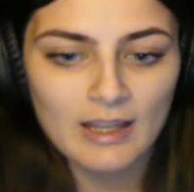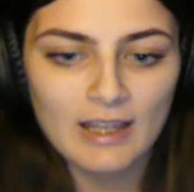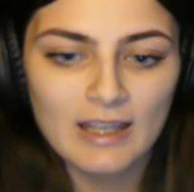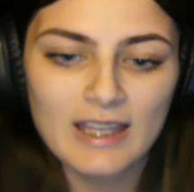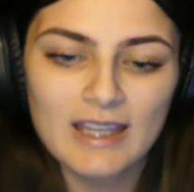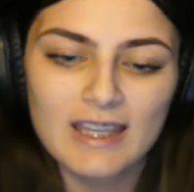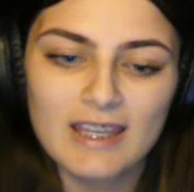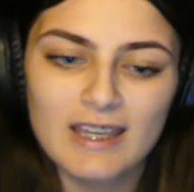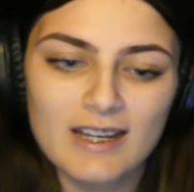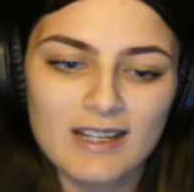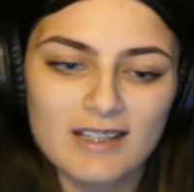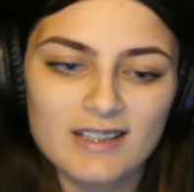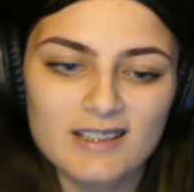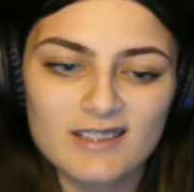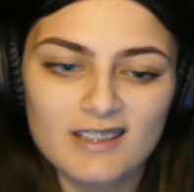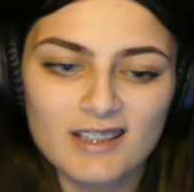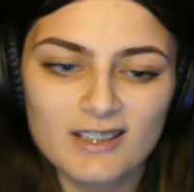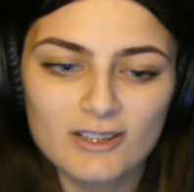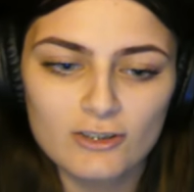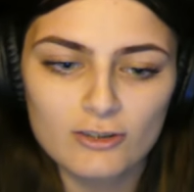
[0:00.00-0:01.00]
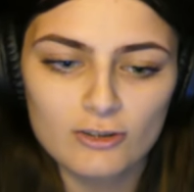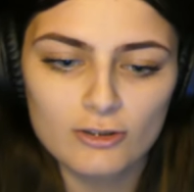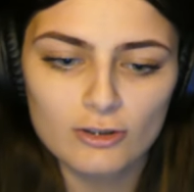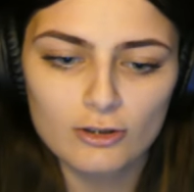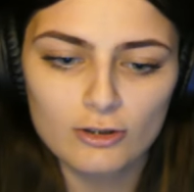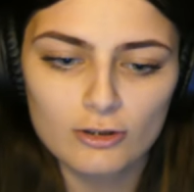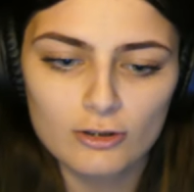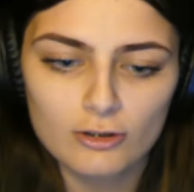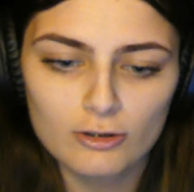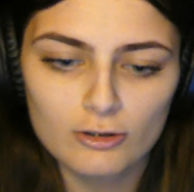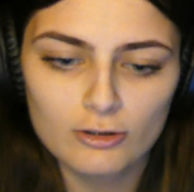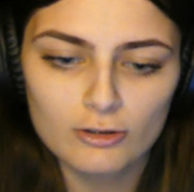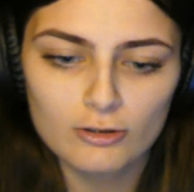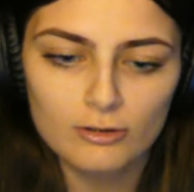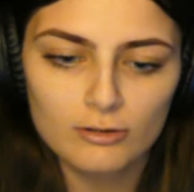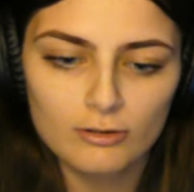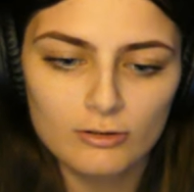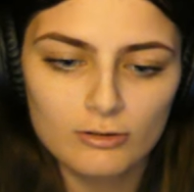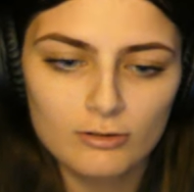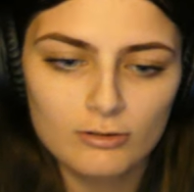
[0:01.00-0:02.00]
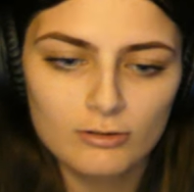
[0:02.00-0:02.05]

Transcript: He had a sister.